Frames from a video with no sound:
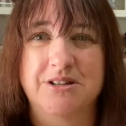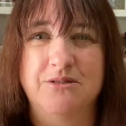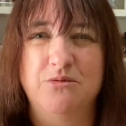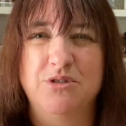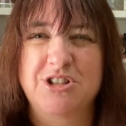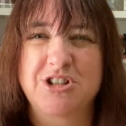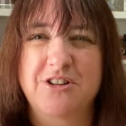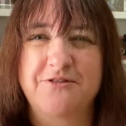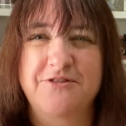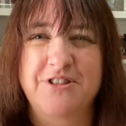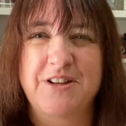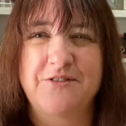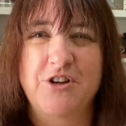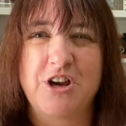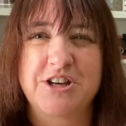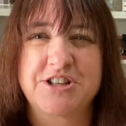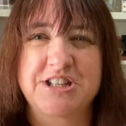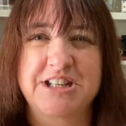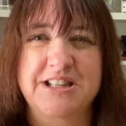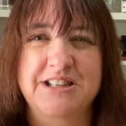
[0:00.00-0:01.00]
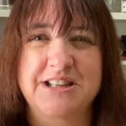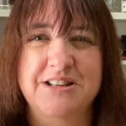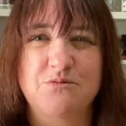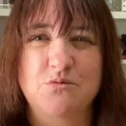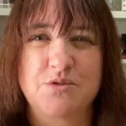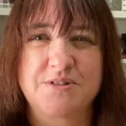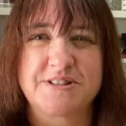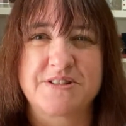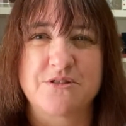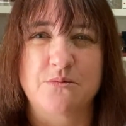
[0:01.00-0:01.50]
which I've never actually knit
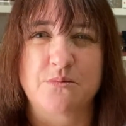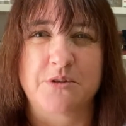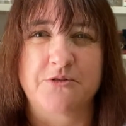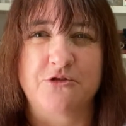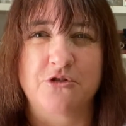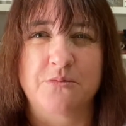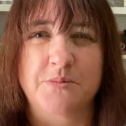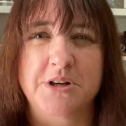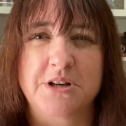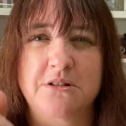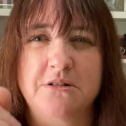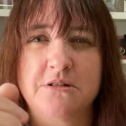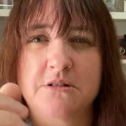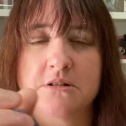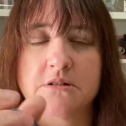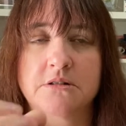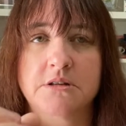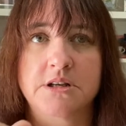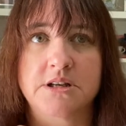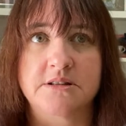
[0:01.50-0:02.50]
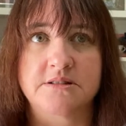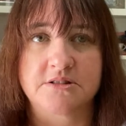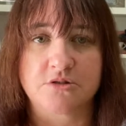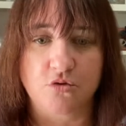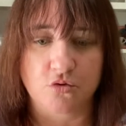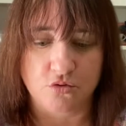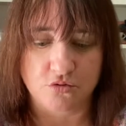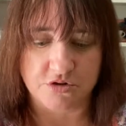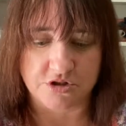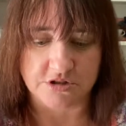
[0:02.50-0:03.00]
with silk before, but oh, it's
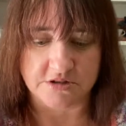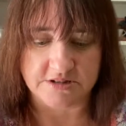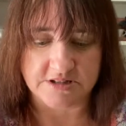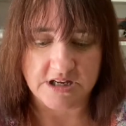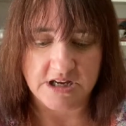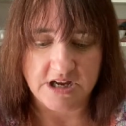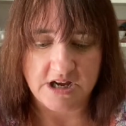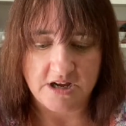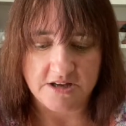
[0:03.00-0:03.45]
gorgeous.